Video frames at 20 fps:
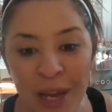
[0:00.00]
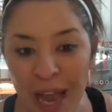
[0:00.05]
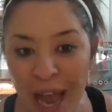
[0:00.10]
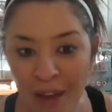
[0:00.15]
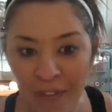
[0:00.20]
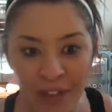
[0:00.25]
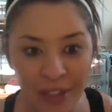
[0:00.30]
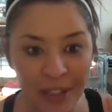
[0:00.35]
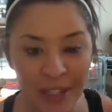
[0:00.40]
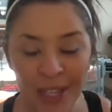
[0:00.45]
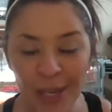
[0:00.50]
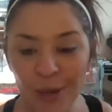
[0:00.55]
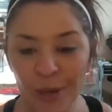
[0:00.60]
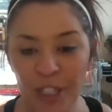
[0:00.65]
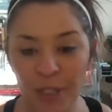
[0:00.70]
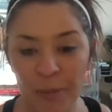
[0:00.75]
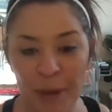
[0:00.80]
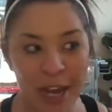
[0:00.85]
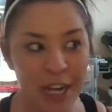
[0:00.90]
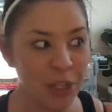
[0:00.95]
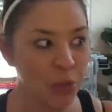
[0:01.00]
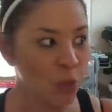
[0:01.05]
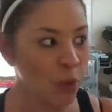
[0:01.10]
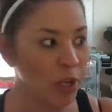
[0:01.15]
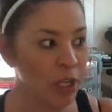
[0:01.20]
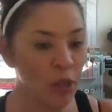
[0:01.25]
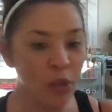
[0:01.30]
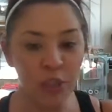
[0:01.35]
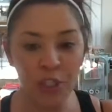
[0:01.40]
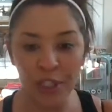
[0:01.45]
a leaders page where
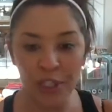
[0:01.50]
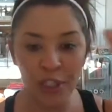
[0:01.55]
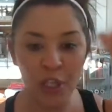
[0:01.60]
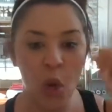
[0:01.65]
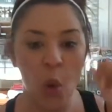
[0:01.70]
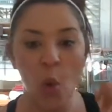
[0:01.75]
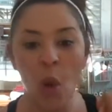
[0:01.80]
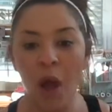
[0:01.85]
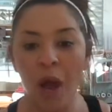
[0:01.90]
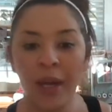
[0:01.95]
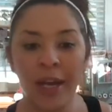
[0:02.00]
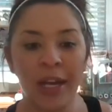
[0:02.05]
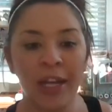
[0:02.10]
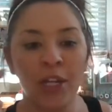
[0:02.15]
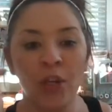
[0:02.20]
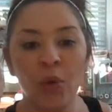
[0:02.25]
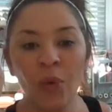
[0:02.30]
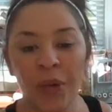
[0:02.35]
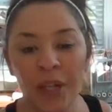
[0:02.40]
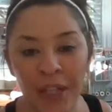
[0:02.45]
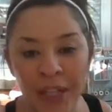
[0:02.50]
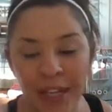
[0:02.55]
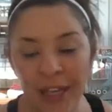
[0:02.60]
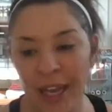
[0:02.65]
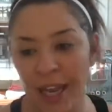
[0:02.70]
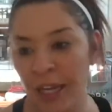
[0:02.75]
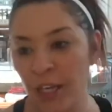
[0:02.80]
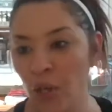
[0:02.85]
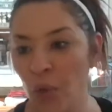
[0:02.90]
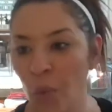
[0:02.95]
you just go on and you click
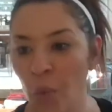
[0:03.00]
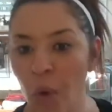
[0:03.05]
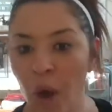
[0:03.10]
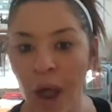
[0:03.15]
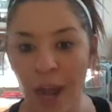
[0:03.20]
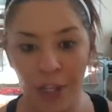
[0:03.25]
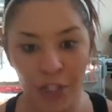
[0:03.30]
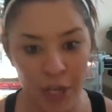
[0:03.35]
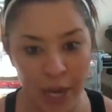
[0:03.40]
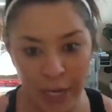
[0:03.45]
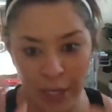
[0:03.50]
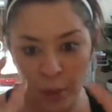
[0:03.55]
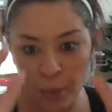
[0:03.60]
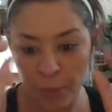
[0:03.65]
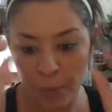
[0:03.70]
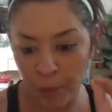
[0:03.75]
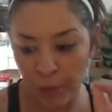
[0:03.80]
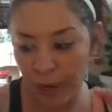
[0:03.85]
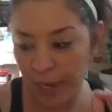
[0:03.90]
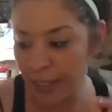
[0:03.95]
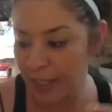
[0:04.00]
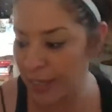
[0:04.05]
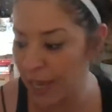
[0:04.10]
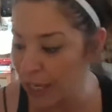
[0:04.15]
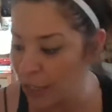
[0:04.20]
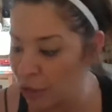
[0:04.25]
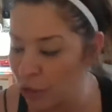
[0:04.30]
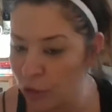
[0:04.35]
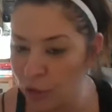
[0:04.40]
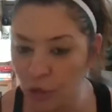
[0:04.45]
and you watch and you print and
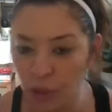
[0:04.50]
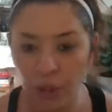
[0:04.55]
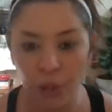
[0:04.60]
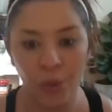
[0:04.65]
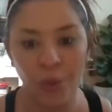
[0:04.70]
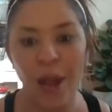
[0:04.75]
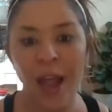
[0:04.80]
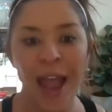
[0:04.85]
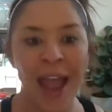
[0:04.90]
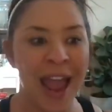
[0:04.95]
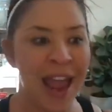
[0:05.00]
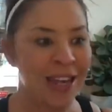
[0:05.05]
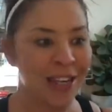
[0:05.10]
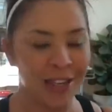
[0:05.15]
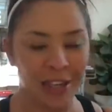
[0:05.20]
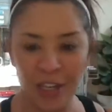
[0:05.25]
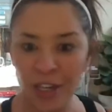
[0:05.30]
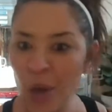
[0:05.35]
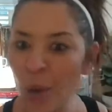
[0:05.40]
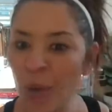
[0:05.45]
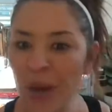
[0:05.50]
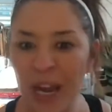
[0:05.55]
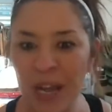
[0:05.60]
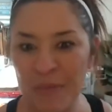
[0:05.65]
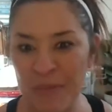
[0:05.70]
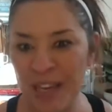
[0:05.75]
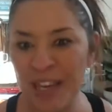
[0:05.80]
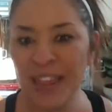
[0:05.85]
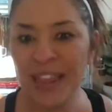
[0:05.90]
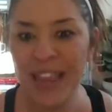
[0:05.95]
you do. And you know what I
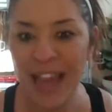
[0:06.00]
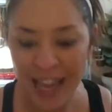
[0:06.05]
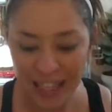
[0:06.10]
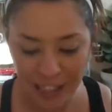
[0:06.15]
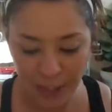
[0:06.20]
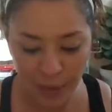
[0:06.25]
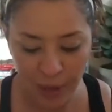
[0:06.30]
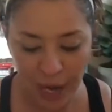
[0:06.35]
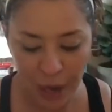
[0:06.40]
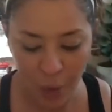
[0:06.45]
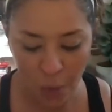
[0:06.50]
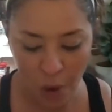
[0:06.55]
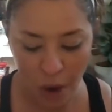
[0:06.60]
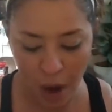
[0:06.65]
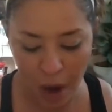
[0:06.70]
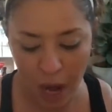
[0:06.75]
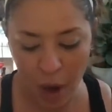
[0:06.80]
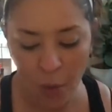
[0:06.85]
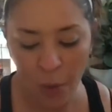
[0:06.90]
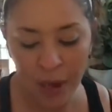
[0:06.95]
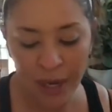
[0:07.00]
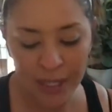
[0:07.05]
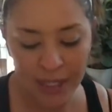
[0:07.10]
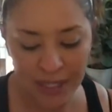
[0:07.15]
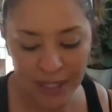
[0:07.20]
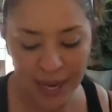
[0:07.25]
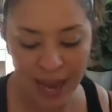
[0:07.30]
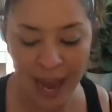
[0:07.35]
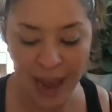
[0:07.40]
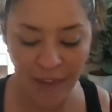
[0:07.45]
mean? That's what I want. I want us
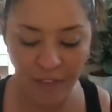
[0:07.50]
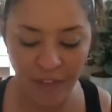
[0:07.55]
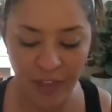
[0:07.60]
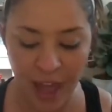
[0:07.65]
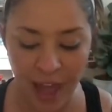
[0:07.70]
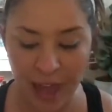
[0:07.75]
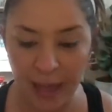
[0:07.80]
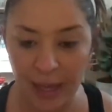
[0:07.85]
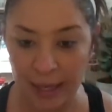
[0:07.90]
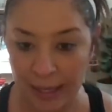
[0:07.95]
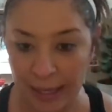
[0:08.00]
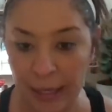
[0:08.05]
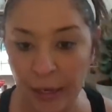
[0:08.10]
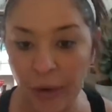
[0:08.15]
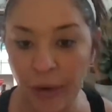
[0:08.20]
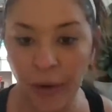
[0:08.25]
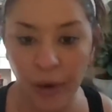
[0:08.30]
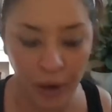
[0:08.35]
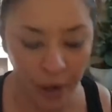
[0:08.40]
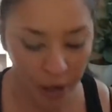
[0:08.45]
to have that here.